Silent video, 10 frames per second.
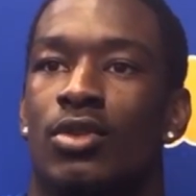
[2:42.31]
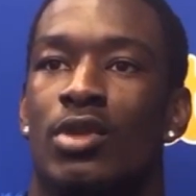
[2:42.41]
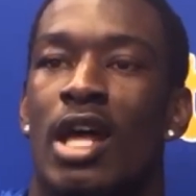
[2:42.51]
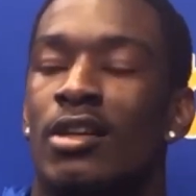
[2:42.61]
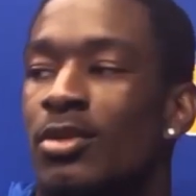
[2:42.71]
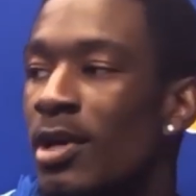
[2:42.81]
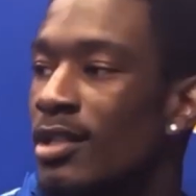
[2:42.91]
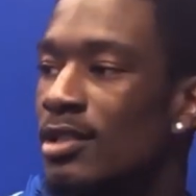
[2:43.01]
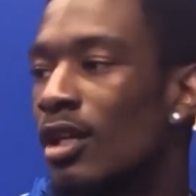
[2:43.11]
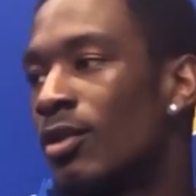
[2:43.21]
When I was about
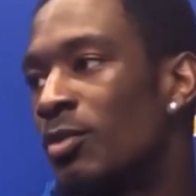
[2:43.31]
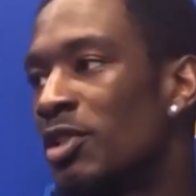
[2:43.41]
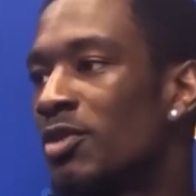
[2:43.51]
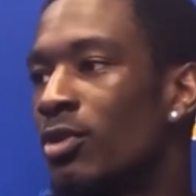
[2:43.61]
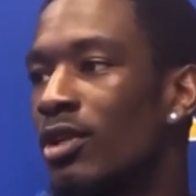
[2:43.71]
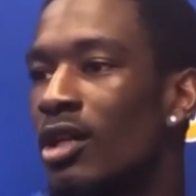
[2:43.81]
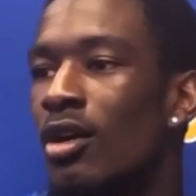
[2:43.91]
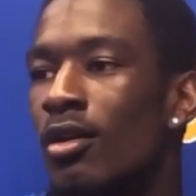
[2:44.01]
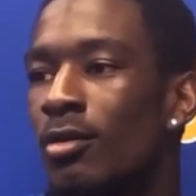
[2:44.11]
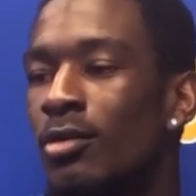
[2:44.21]
to sign to Pittsburgh, they
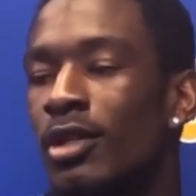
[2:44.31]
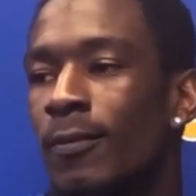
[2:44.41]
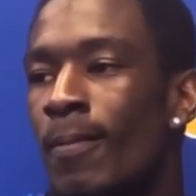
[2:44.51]
called, but